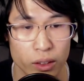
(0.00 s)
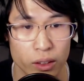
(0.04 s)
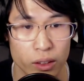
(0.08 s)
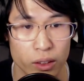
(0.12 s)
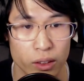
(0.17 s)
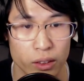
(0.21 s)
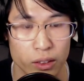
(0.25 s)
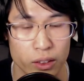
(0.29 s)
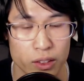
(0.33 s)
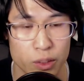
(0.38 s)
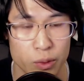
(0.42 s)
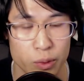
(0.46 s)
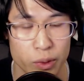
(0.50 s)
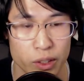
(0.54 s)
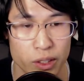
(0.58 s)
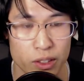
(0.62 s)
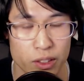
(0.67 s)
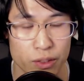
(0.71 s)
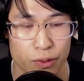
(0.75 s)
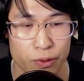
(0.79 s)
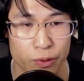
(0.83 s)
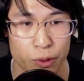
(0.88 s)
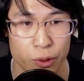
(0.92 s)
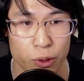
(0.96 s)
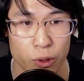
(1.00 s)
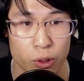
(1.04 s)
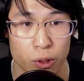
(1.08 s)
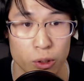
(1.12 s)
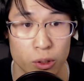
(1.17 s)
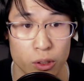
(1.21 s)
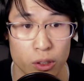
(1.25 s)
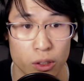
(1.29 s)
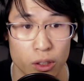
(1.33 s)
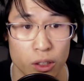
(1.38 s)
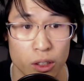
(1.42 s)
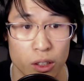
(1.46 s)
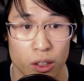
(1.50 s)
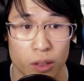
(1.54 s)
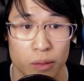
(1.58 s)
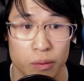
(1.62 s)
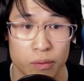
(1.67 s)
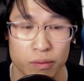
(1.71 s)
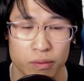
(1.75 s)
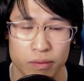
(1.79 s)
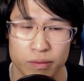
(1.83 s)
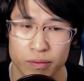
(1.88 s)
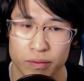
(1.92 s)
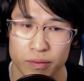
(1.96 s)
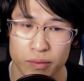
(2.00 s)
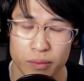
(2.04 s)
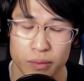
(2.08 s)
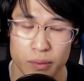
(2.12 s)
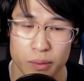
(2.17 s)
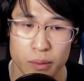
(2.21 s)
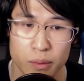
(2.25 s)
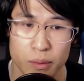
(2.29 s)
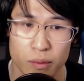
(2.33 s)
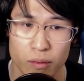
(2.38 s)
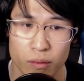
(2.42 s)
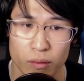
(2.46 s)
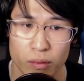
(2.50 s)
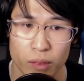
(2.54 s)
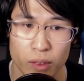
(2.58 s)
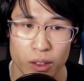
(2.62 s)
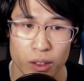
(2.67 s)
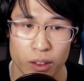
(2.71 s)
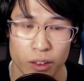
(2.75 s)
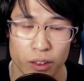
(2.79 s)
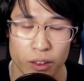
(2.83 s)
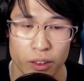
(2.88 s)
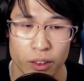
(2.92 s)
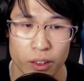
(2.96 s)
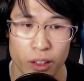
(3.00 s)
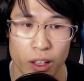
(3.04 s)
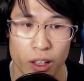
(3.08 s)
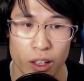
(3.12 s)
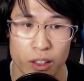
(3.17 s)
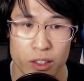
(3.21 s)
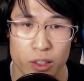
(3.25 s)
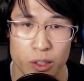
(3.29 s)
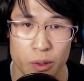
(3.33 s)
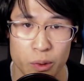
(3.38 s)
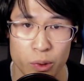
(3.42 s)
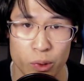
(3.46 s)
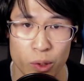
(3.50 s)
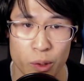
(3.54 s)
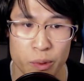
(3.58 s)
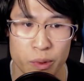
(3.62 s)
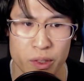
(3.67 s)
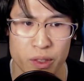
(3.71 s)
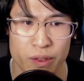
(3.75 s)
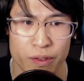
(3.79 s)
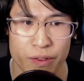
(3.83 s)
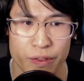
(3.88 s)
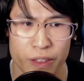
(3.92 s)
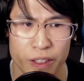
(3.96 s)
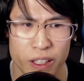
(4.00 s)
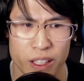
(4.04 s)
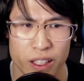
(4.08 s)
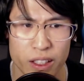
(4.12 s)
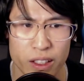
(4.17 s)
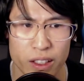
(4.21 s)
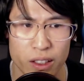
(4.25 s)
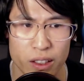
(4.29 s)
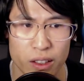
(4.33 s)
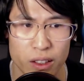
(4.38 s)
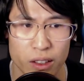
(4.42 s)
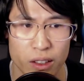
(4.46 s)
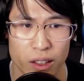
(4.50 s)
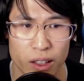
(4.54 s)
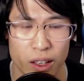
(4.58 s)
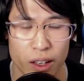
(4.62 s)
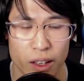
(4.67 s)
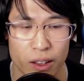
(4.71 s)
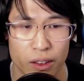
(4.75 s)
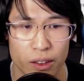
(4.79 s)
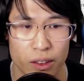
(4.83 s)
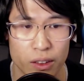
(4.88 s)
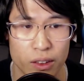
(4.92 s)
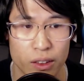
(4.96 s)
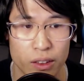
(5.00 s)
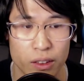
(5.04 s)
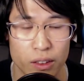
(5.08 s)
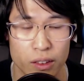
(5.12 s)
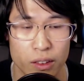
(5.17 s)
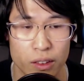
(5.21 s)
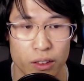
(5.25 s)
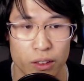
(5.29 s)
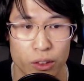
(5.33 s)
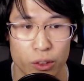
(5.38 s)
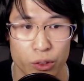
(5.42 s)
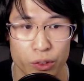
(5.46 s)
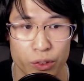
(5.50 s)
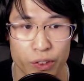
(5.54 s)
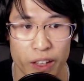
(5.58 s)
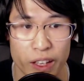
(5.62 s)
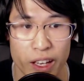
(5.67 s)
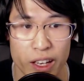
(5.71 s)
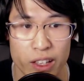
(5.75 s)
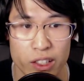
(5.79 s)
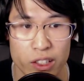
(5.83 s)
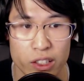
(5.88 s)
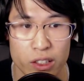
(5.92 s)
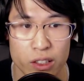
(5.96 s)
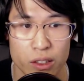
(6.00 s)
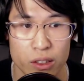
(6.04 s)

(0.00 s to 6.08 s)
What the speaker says: This one is for the subscription feed and notification